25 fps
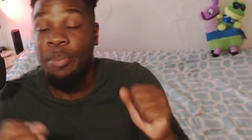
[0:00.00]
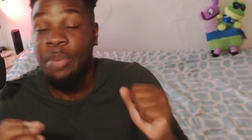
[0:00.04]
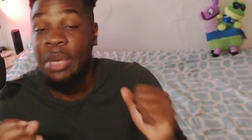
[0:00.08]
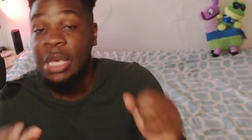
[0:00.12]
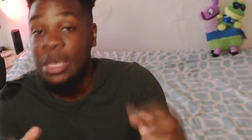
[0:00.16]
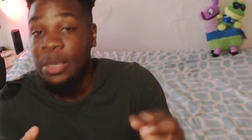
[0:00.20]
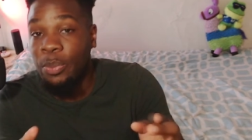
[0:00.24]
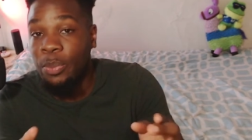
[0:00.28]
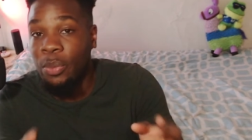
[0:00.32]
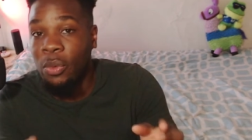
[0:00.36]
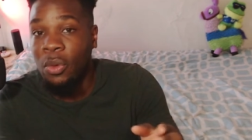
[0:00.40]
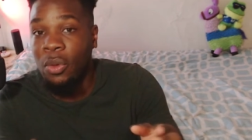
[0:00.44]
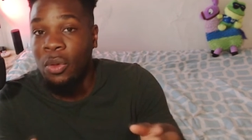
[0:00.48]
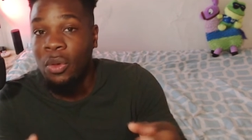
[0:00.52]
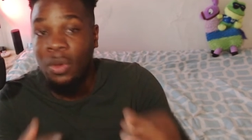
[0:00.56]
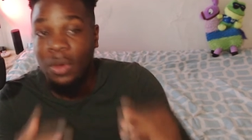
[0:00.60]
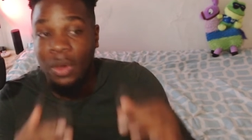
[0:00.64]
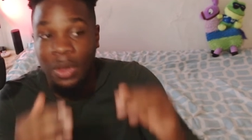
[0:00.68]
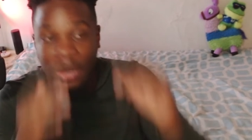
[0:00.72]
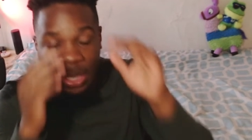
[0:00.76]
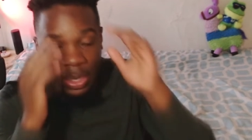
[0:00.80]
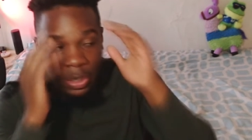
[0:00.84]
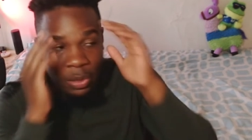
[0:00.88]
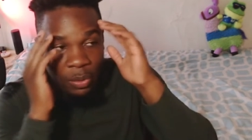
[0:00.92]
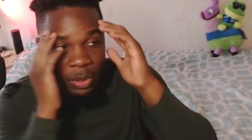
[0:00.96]

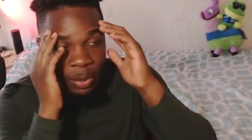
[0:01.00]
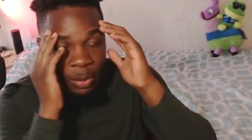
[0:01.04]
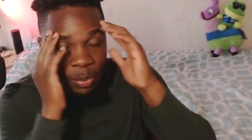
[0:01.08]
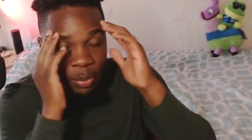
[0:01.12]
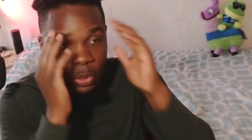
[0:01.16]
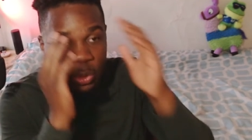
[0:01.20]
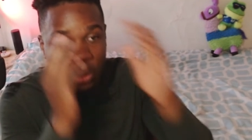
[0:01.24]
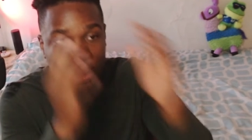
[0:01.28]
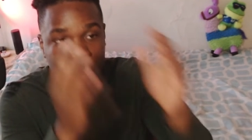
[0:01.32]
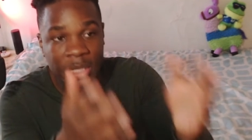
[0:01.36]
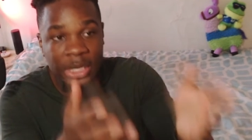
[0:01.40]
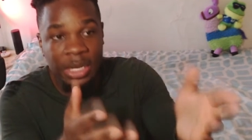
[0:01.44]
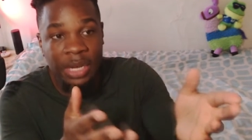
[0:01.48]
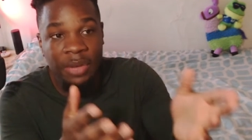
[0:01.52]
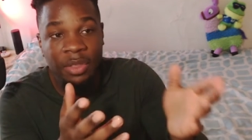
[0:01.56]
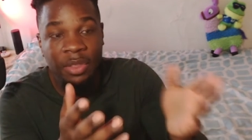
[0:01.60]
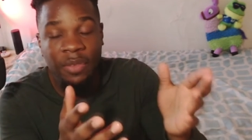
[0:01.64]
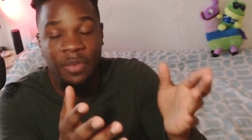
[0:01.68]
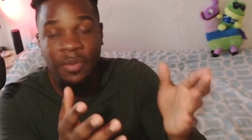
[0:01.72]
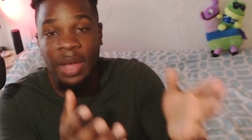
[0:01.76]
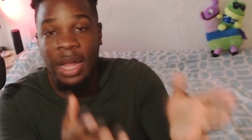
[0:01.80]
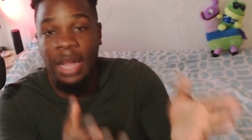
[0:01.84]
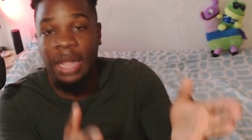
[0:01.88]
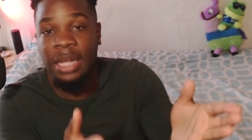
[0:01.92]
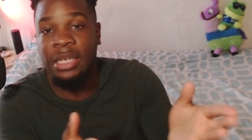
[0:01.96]
people literally perceive
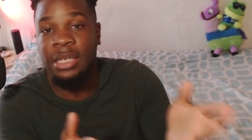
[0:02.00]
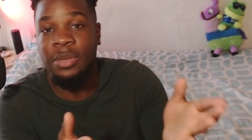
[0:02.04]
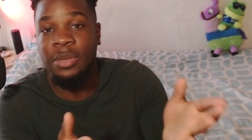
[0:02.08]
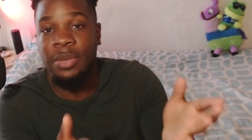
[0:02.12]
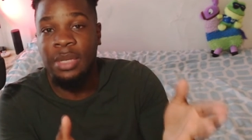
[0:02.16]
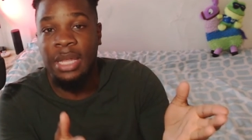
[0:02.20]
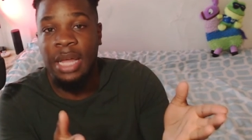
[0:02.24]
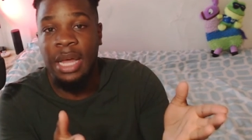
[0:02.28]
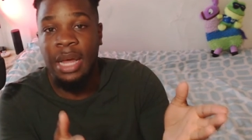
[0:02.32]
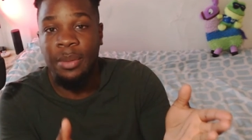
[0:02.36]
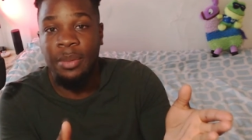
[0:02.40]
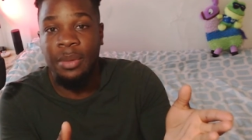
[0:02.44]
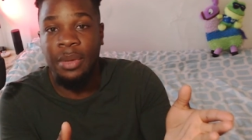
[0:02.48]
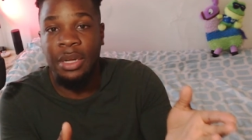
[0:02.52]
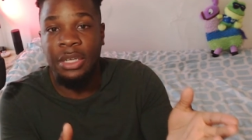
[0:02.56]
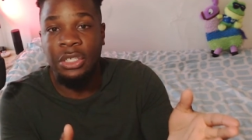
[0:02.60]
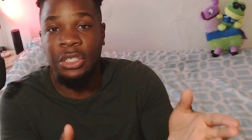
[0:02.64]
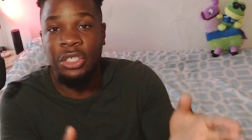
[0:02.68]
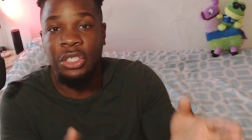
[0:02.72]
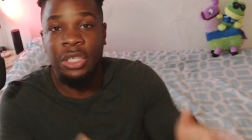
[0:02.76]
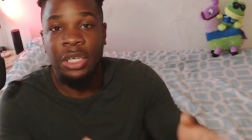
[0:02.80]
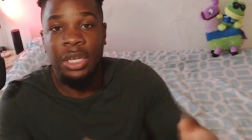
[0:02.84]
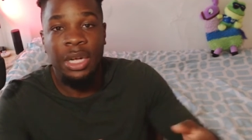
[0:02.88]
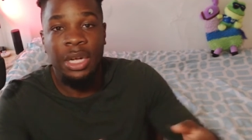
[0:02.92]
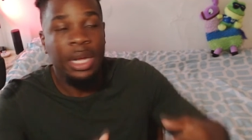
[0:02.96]
the value to be that
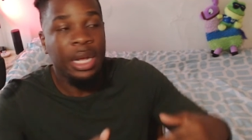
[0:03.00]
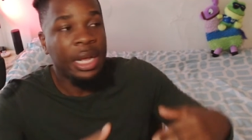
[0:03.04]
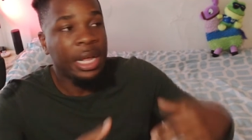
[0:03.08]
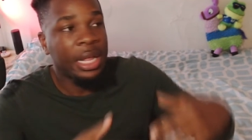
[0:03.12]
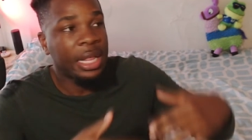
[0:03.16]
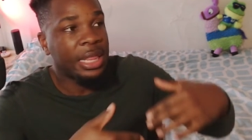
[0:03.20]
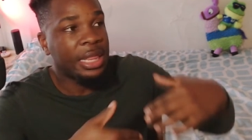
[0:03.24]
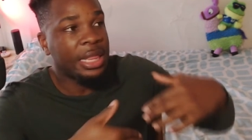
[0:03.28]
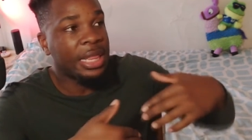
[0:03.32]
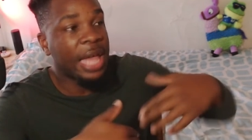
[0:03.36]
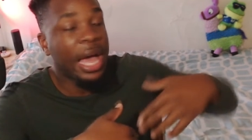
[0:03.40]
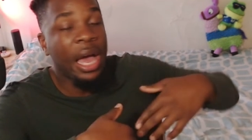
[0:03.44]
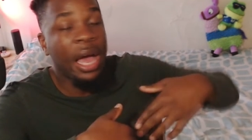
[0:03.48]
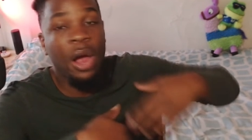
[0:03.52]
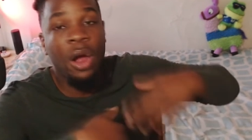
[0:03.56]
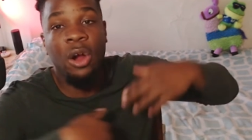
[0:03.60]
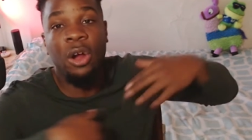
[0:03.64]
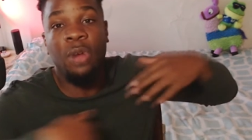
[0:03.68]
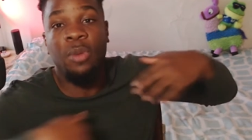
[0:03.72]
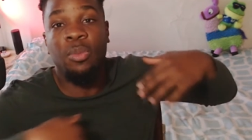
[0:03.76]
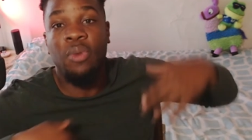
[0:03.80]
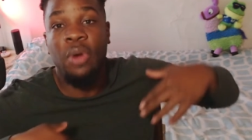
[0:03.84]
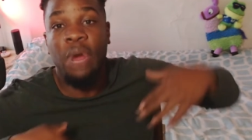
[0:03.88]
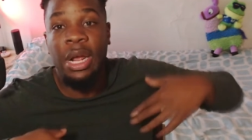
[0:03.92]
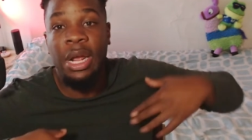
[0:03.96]
much, that
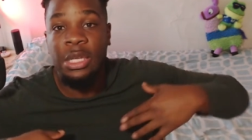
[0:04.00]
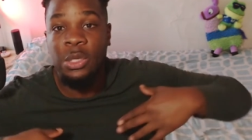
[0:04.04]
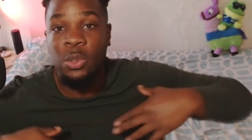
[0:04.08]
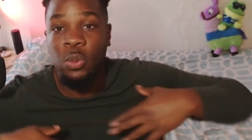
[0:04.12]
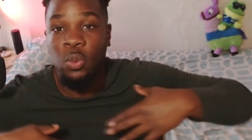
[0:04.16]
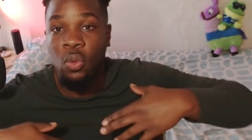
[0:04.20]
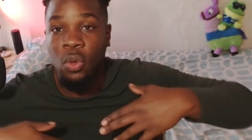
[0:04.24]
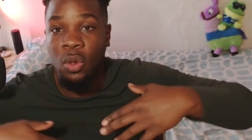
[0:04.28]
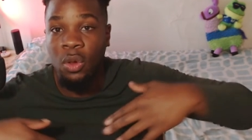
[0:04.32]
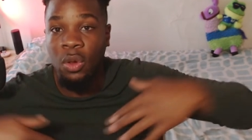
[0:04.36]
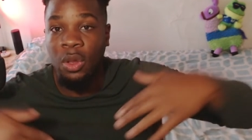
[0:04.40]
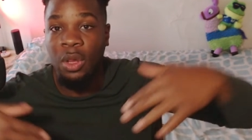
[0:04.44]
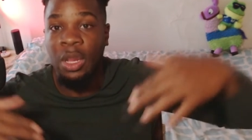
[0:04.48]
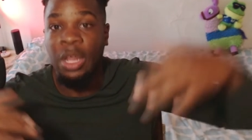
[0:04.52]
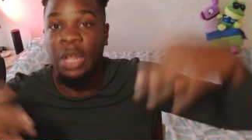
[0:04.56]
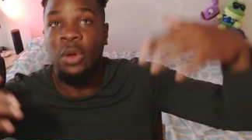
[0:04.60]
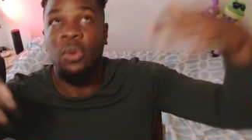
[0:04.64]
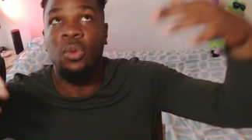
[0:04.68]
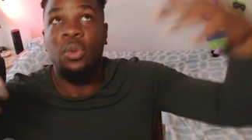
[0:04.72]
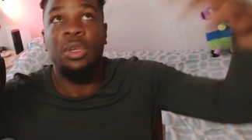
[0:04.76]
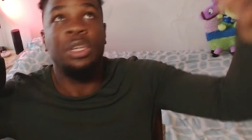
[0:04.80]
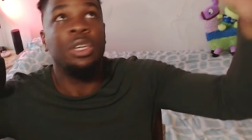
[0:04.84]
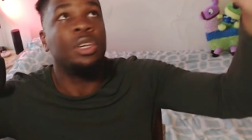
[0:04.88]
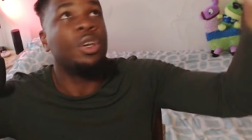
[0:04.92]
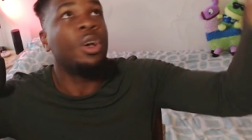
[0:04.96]
art price will
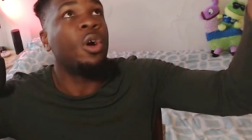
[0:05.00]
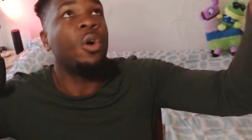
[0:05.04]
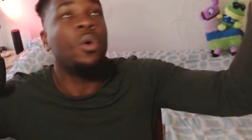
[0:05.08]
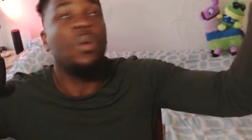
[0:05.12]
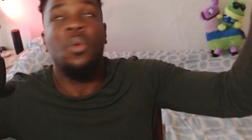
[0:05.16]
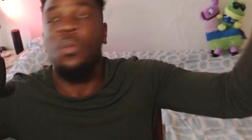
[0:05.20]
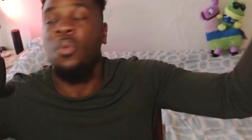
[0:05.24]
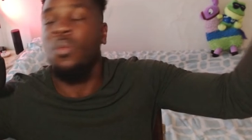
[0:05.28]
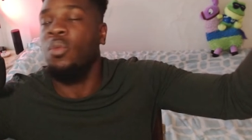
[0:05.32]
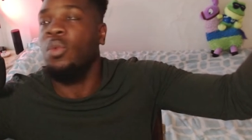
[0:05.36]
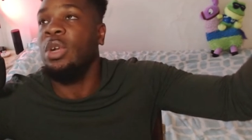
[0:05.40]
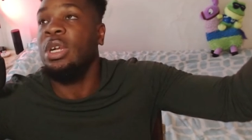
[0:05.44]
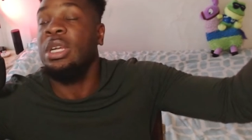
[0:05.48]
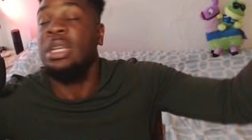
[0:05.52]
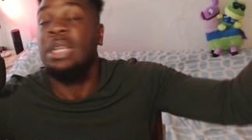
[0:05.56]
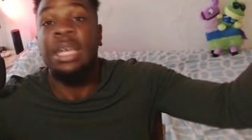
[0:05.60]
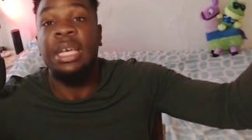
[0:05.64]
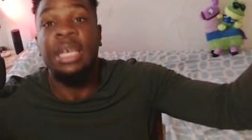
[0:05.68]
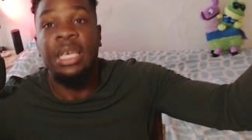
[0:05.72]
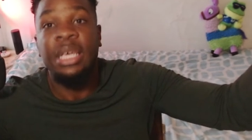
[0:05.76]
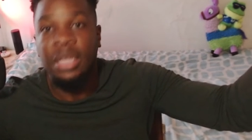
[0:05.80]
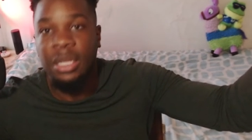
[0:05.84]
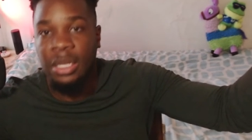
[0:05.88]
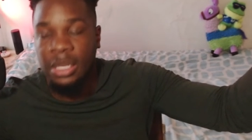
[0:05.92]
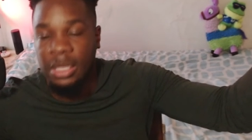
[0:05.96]
literally go
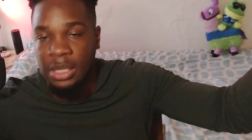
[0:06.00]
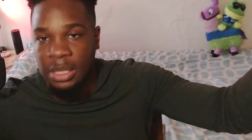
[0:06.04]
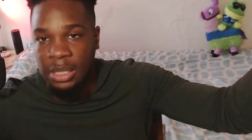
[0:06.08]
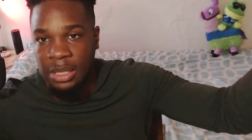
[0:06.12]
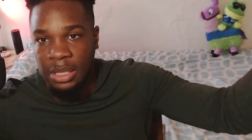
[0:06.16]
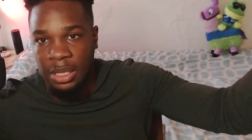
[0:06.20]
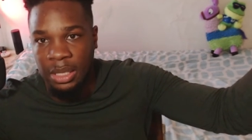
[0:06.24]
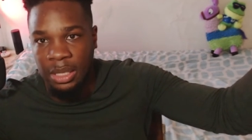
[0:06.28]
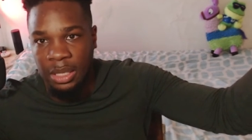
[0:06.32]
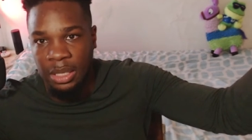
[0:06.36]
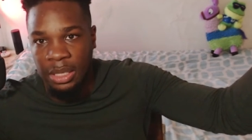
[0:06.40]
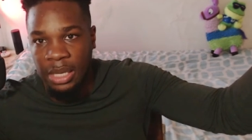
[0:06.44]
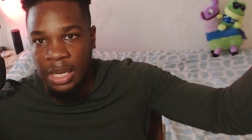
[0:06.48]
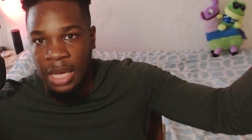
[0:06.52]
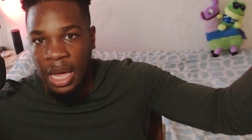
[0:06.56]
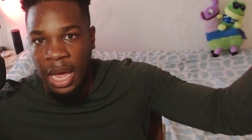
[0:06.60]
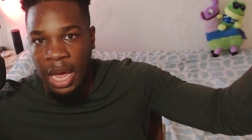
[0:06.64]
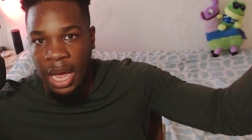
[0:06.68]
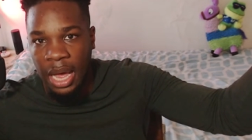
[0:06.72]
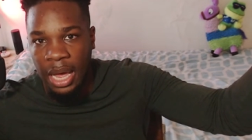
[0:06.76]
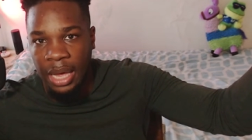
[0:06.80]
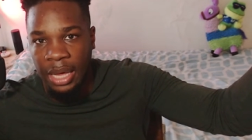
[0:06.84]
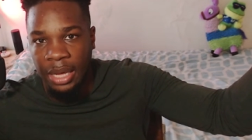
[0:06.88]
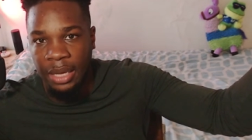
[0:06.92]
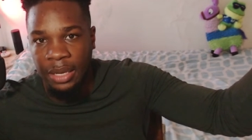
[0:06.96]
ridiculously
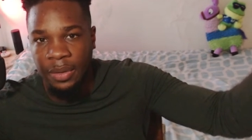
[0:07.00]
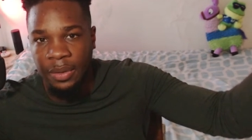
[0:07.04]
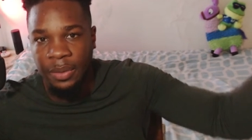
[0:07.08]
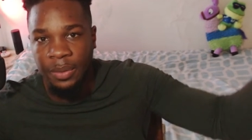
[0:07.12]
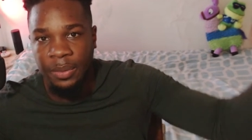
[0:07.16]
high.